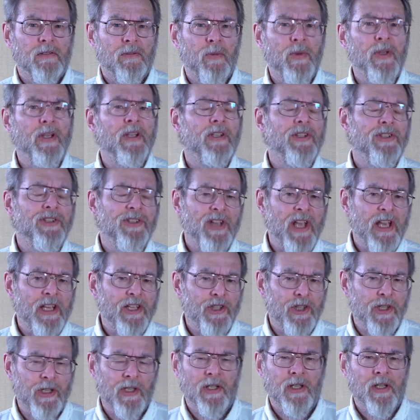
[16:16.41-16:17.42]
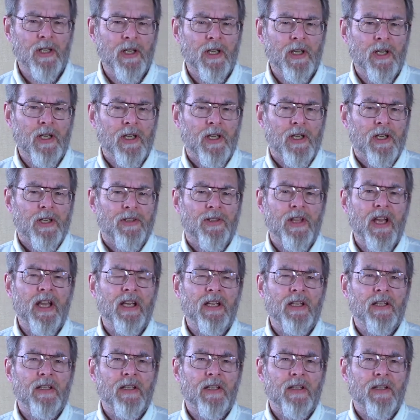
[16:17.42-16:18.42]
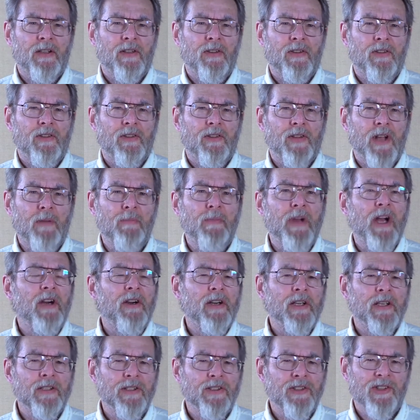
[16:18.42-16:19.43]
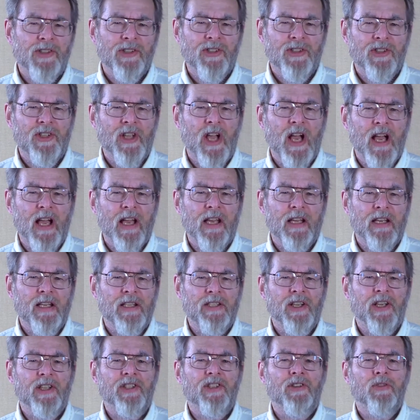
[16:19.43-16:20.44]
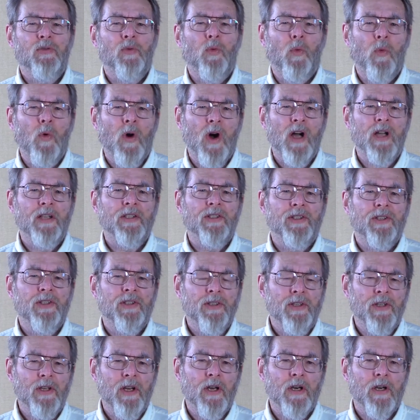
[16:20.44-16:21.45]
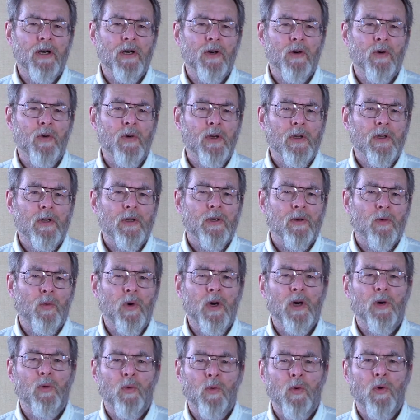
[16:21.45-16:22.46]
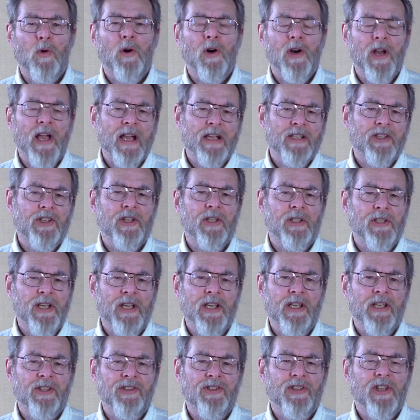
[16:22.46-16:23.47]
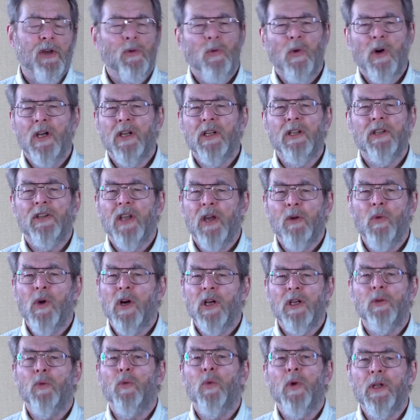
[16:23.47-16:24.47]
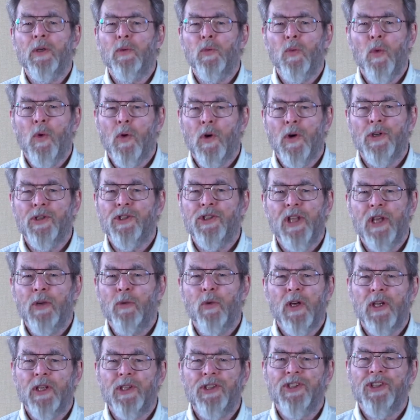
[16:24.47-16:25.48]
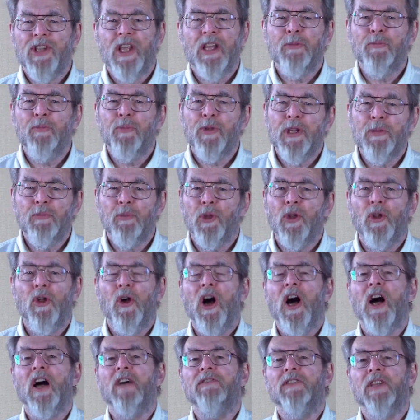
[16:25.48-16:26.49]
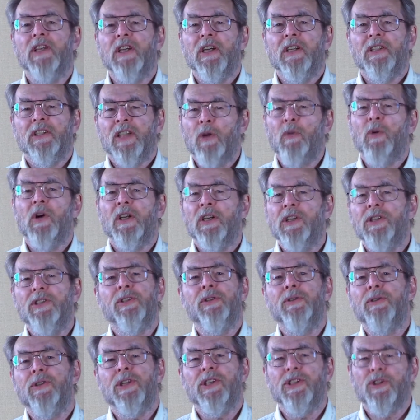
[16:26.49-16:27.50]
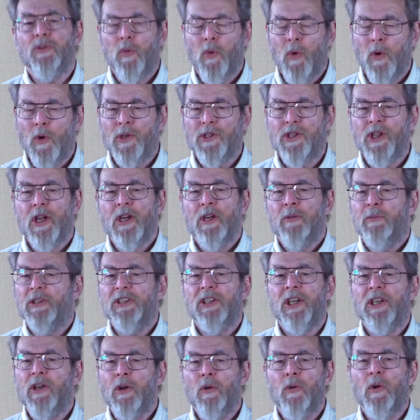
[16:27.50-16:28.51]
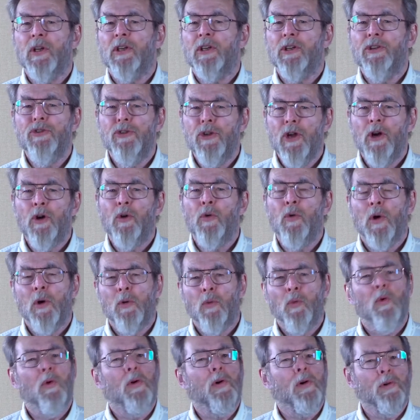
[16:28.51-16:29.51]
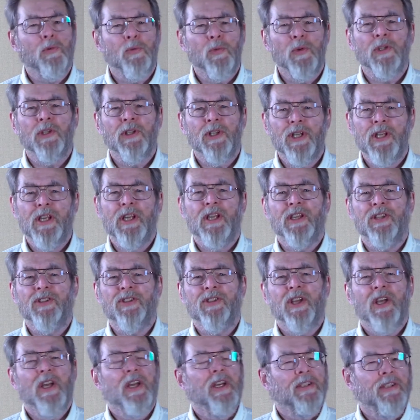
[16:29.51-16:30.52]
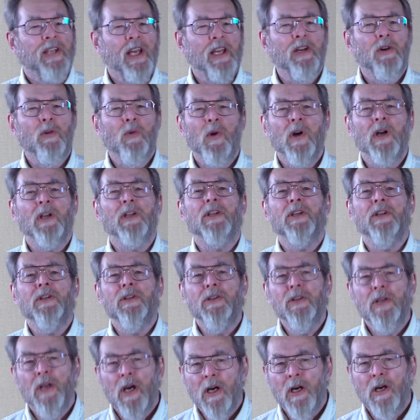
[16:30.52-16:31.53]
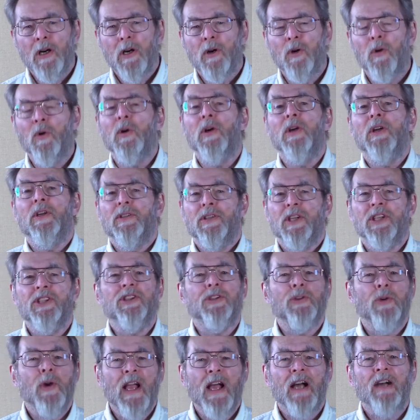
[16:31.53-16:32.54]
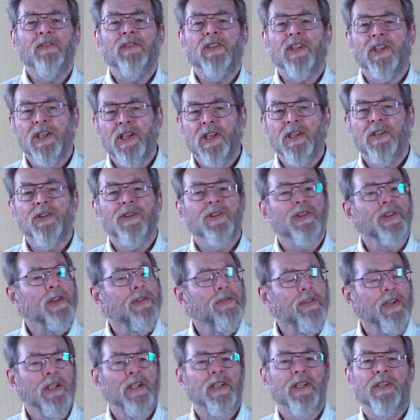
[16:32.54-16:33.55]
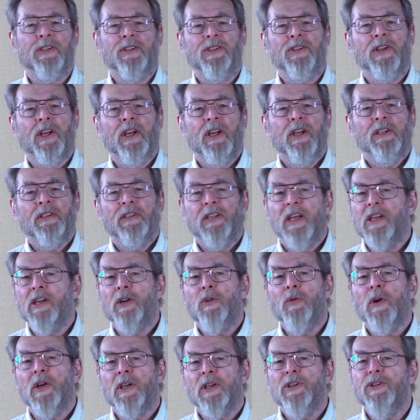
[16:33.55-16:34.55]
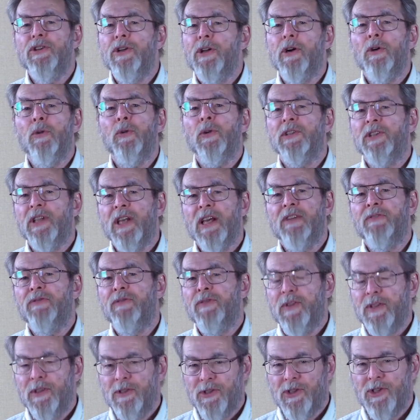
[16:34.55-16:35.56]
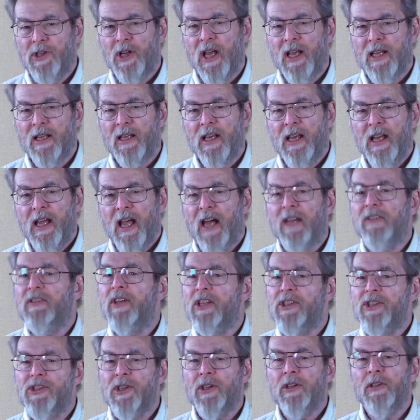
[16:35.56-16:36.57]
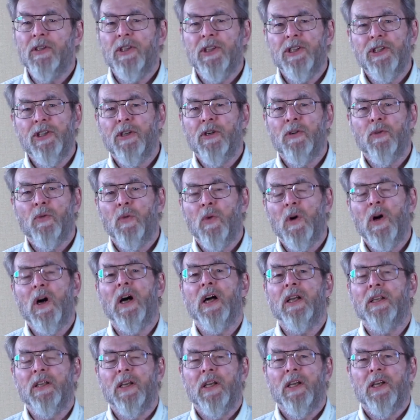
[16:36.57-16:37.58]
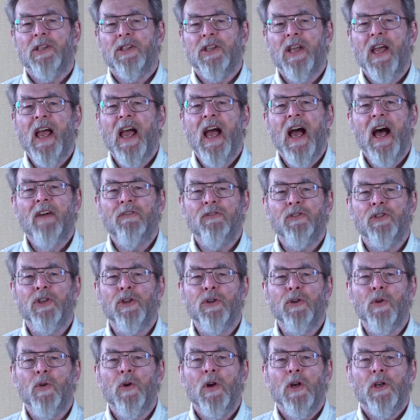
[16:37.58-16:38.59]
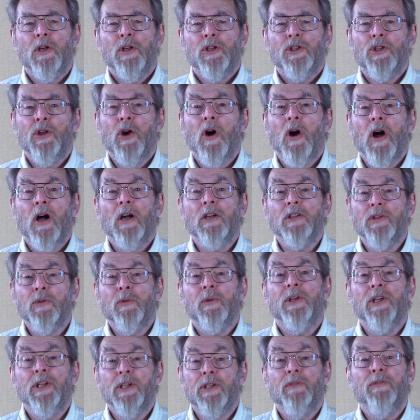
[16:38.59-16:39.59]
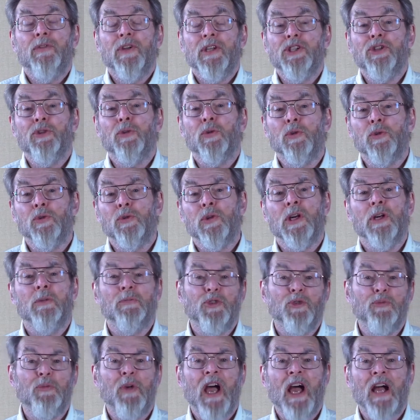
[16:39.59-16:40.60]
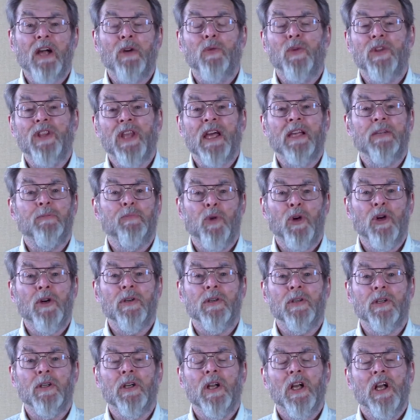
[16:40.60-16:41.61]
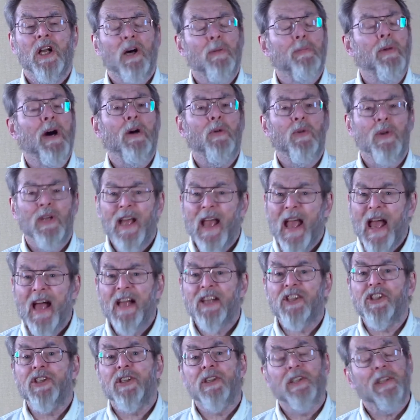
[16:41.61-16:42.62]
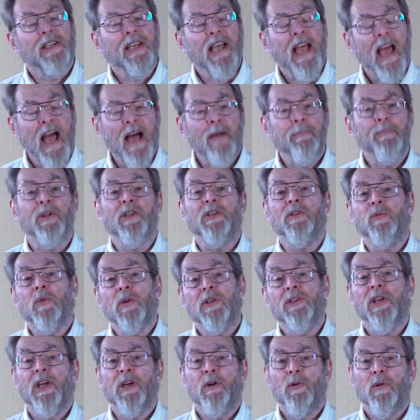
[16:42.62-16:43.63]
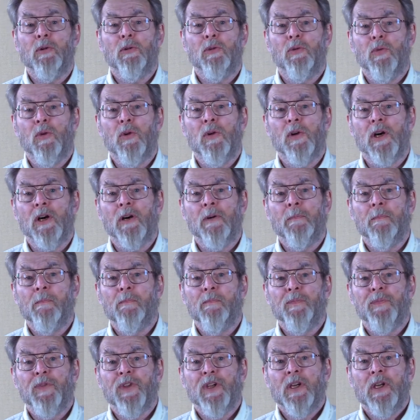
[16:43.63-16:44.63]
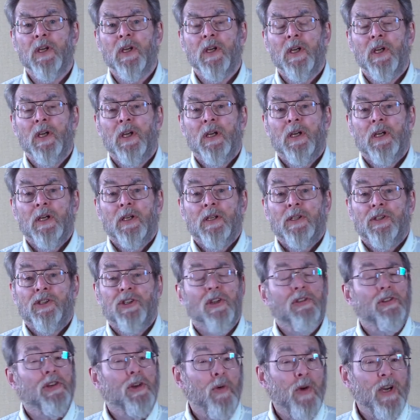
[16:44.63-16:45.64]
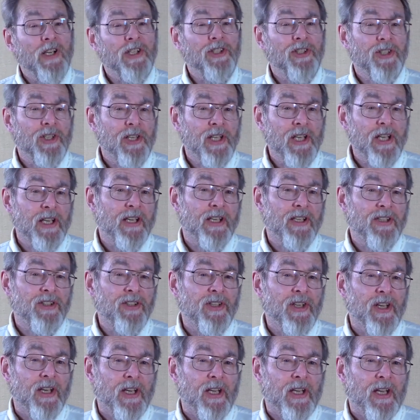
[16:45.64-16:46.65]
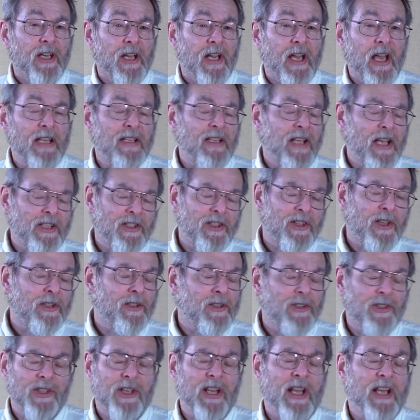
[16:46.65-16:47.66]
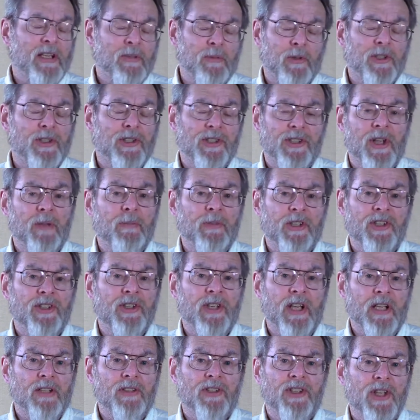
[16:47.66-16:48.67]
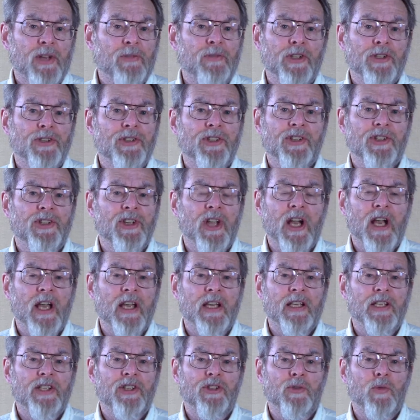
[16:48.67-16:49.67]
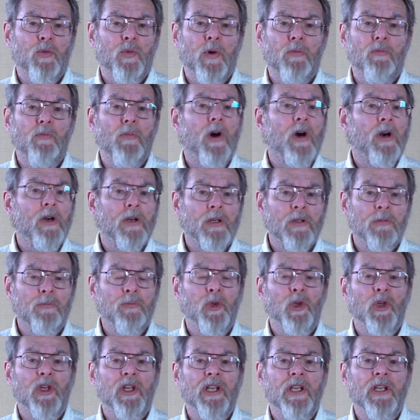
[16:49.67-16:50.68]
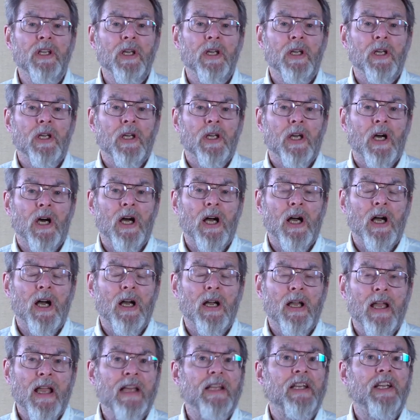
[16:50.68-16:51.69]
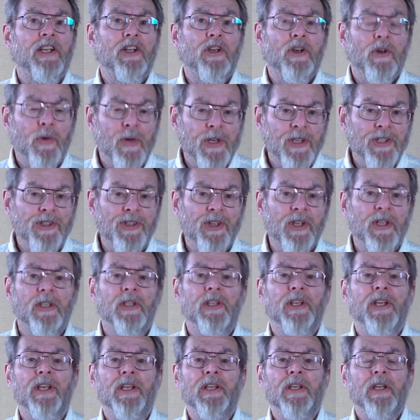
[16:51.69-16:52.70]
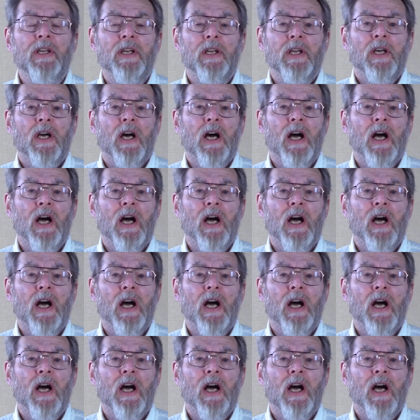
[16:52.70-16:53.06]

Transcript: realization, that American society doesn't want to know what war actually is. They want to win wars, they want to send people off, they want to do these wars, but they don't want to know what war really is. They don't want to know that you have to kill civilians. They don't want to know what that feels like. And they certainly don't want to have to talk to an individual who comes back with that burden about what actually happened when they were at war. So the question is, and that's understandable to some extent. Civil society is remarkably and increasingly